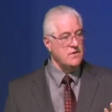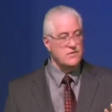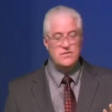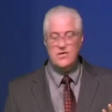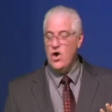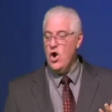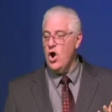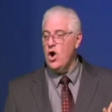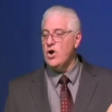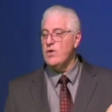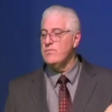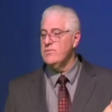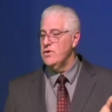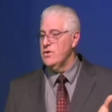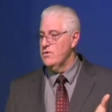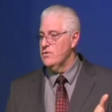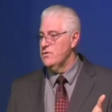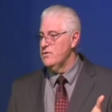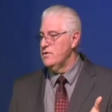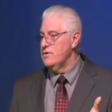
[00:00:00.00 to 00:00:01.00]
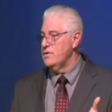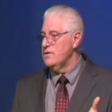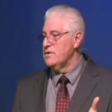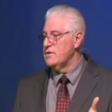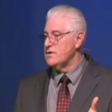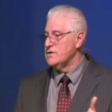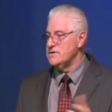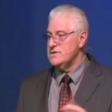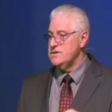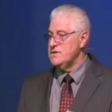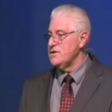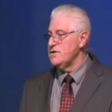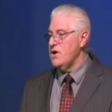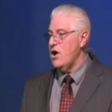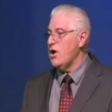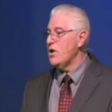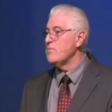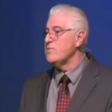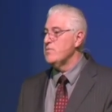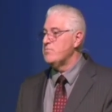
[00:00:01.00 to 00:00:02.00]
to harm you, because it didn't
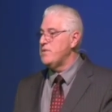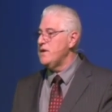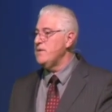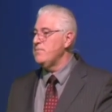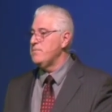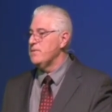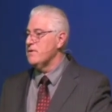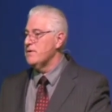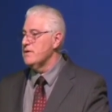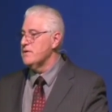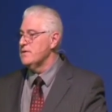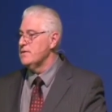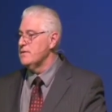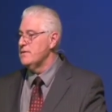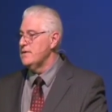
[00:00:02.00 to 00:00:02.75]
harm the people,